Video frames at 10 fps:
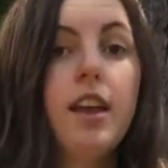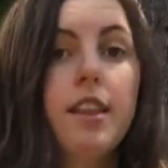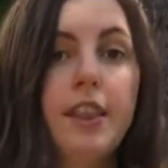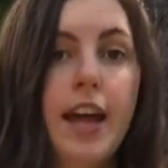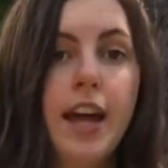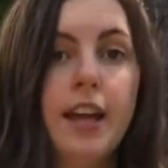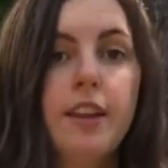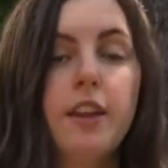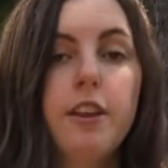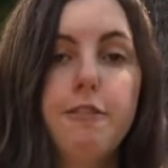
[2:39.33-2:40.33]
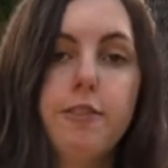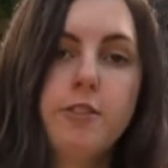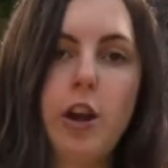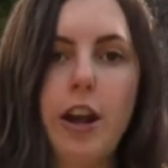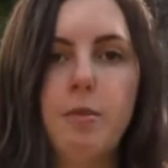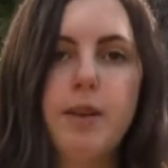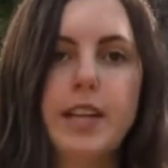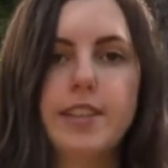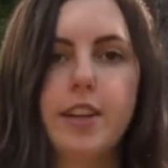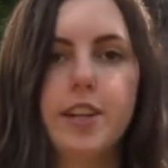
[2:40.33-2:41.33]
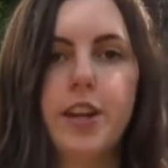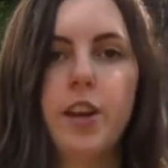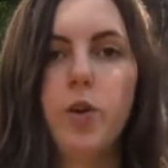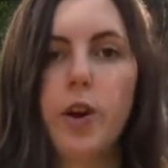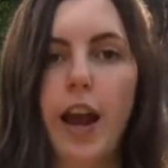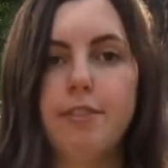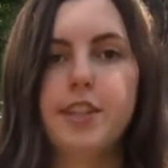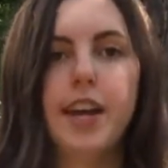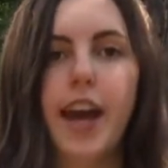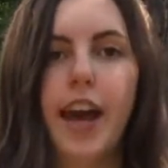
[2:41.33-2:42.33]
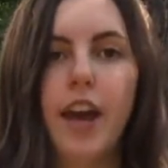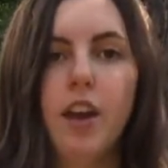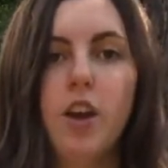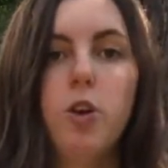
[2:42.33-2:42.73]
Then, the Food and Drug Administration, or FDA,